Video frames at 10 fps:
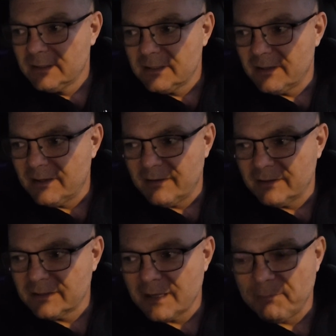
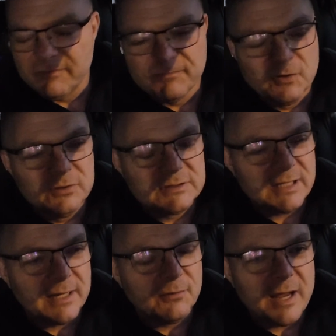A couple fruits
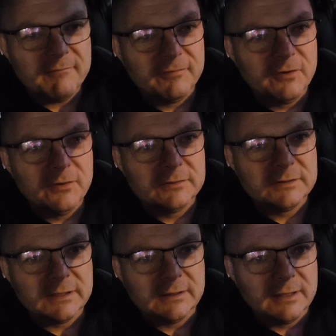like grapefruit
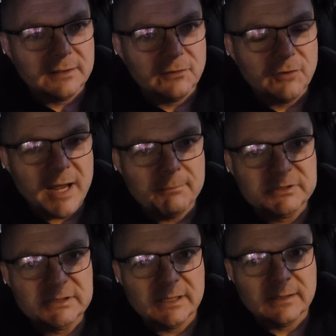and
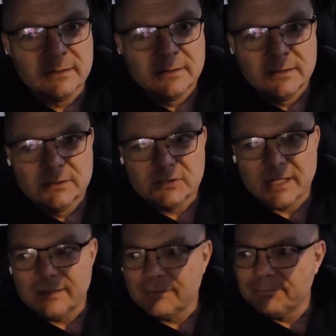grapes, and
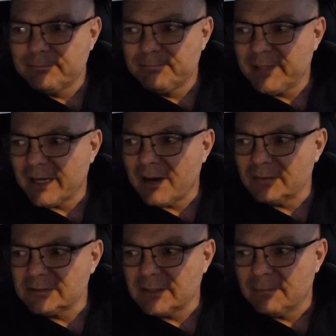tried to pick
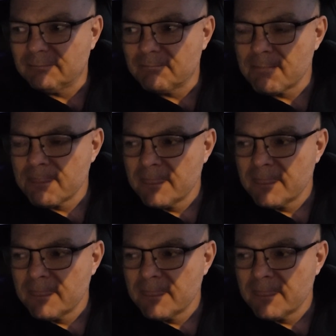out some